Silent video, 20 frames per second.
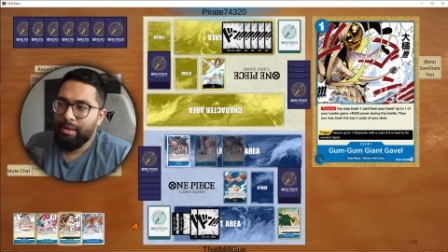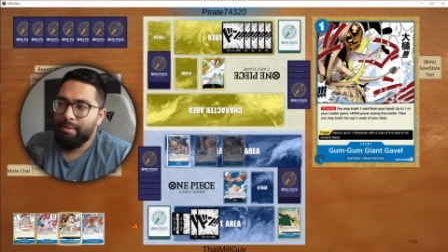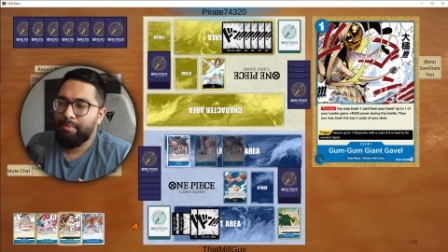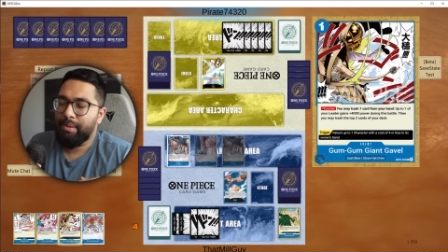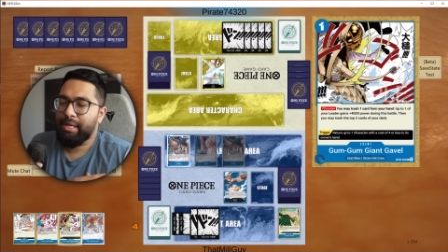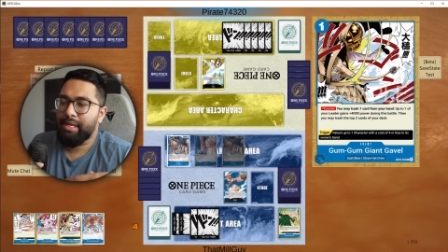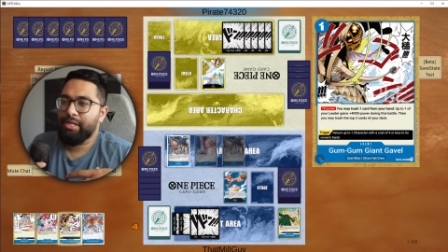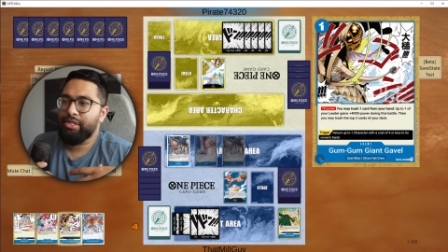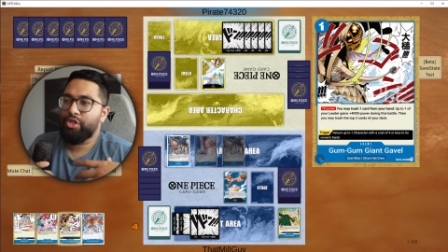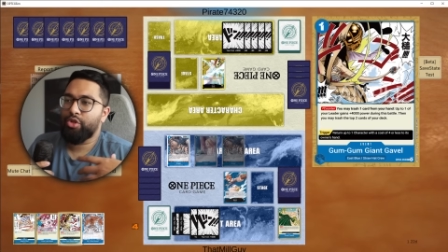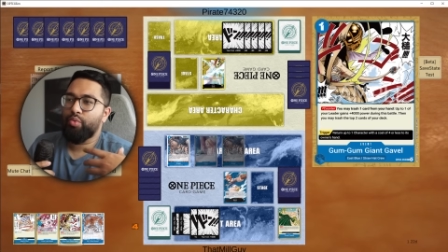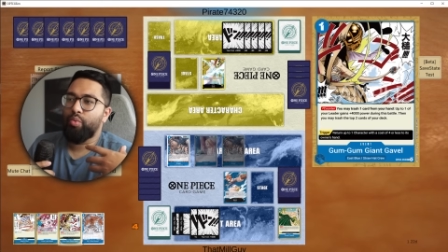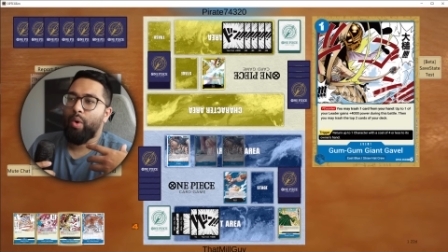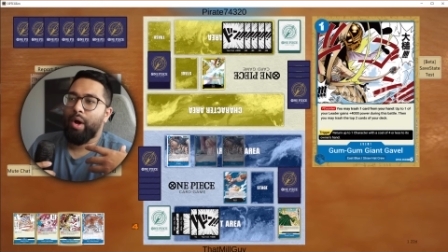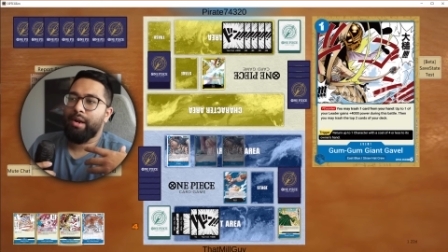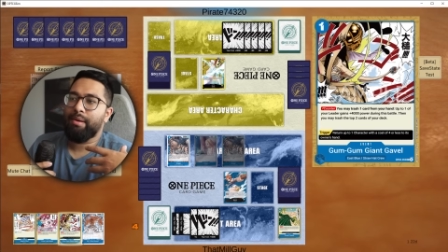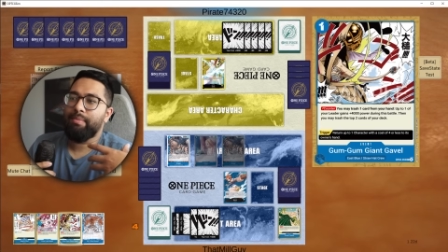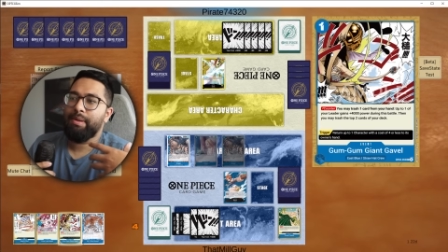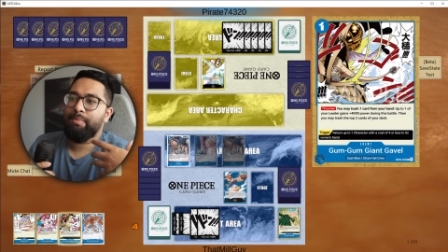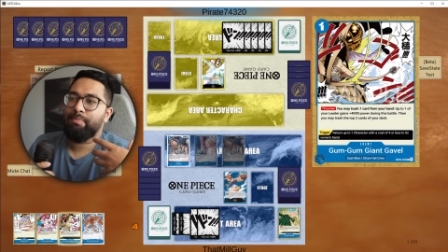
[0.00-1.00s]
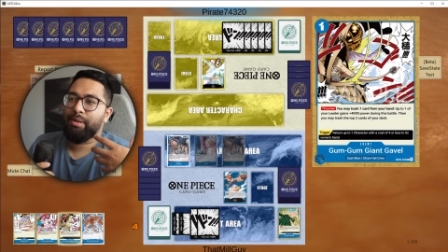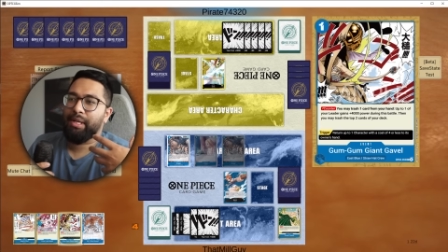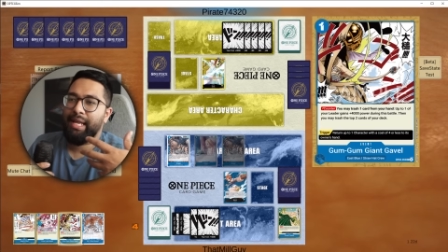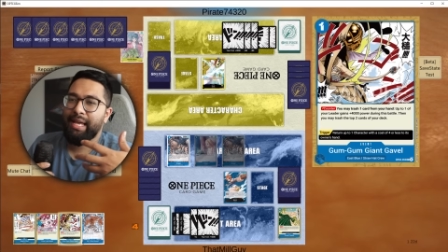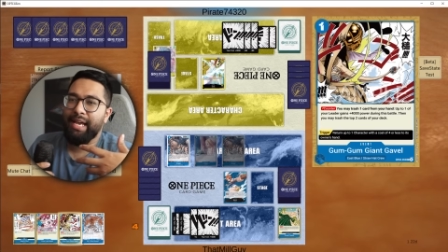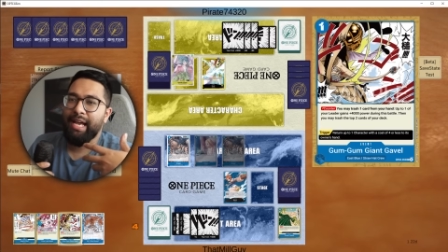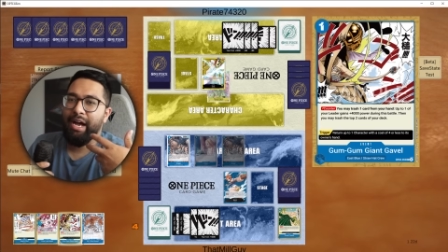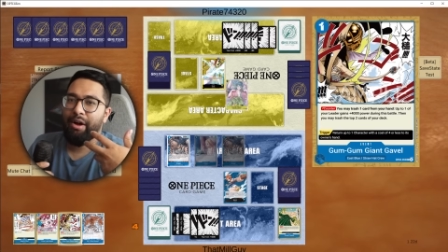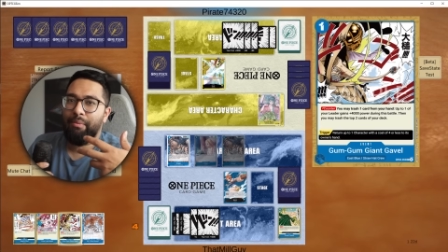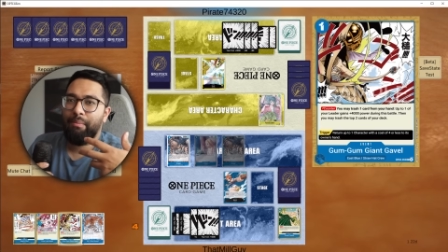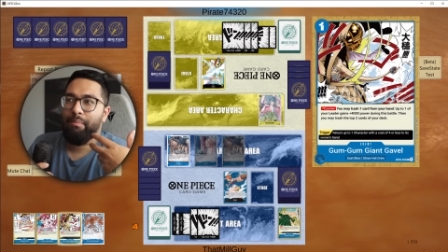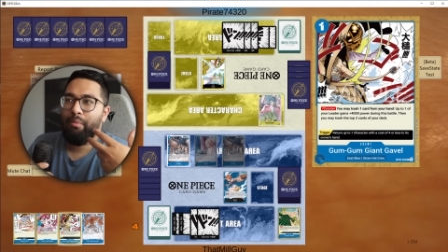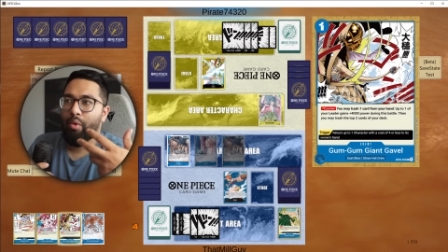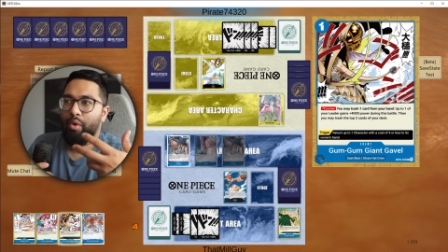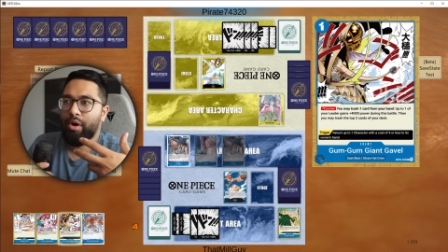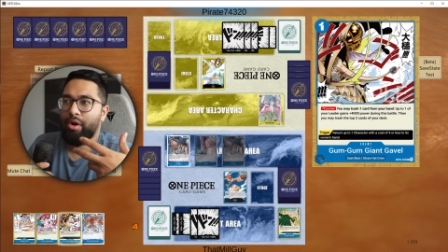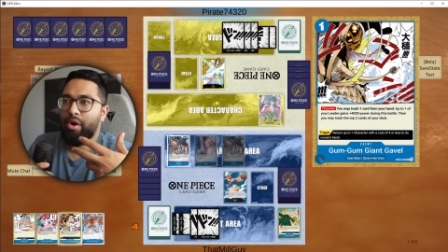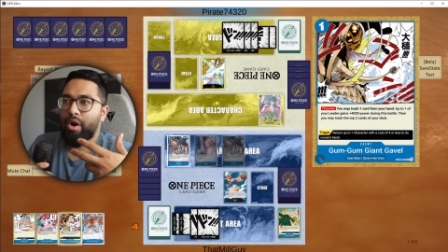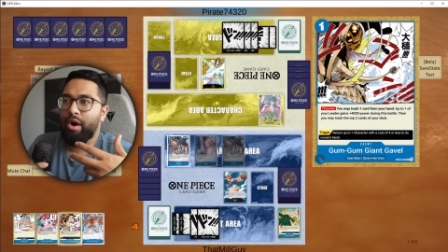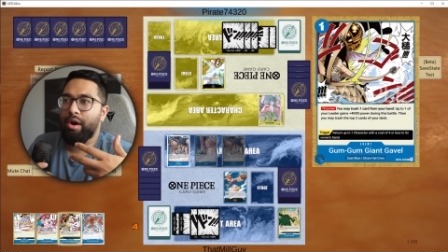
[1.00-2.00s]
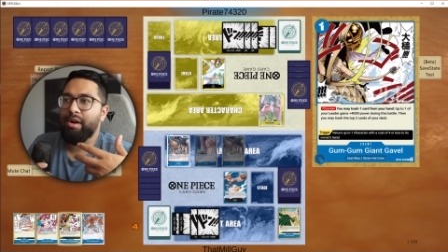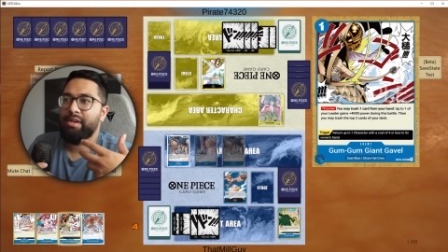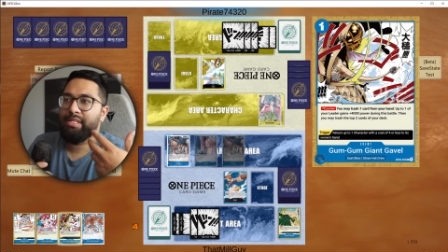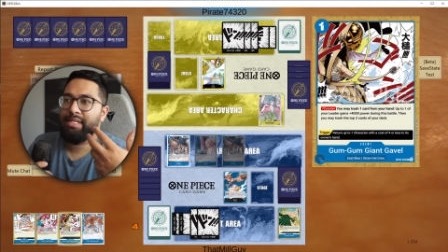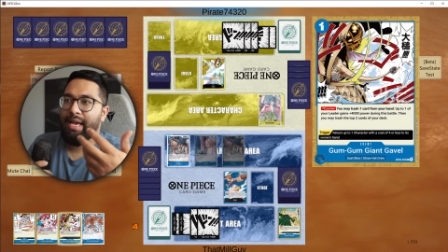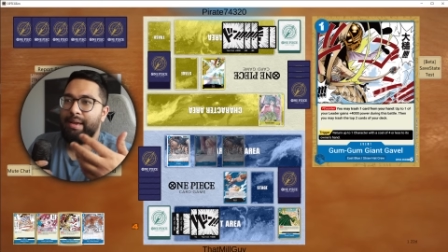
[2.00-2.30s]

Because you want to be playing out more cards,